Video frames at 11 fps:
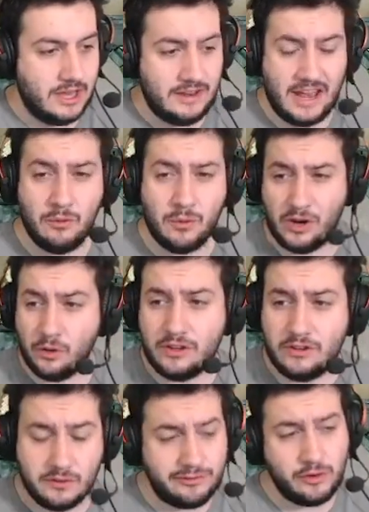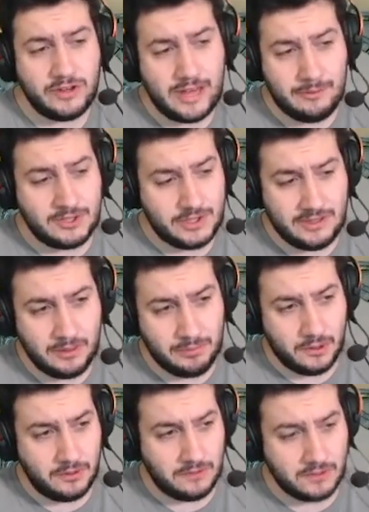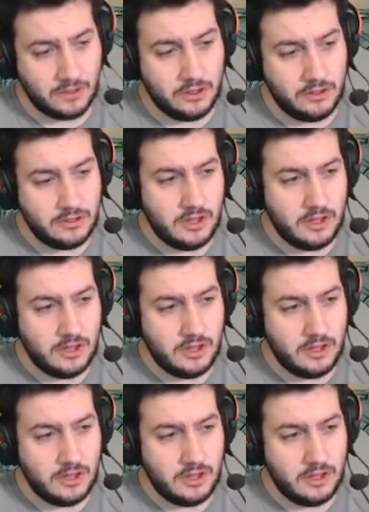Now we only do 4 damage to the opponent's god,